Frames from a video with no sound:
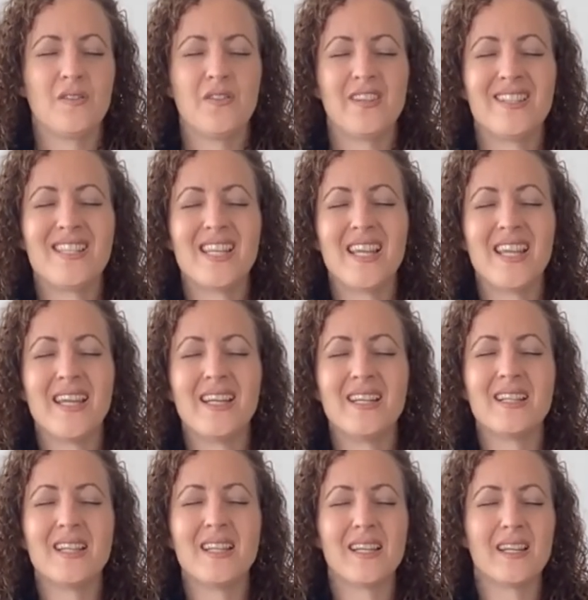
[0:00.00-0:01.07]
The
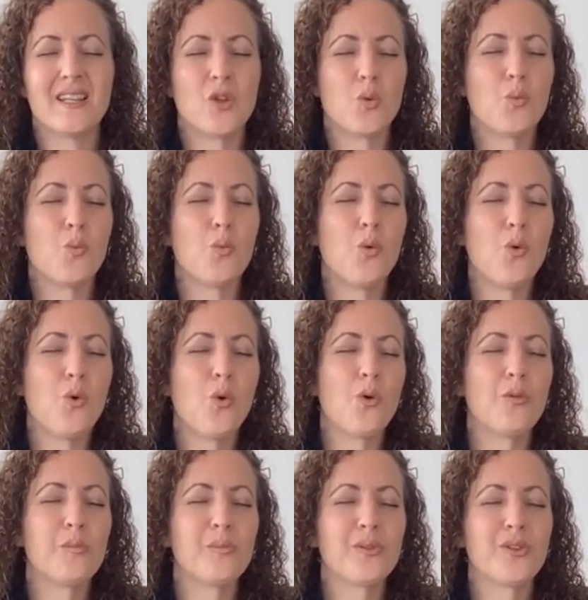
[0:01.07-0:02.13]
tingling, the
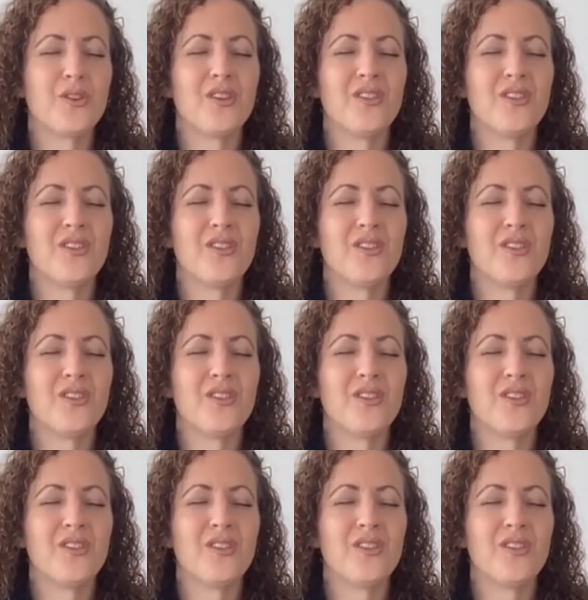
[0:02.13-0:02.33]
warmth,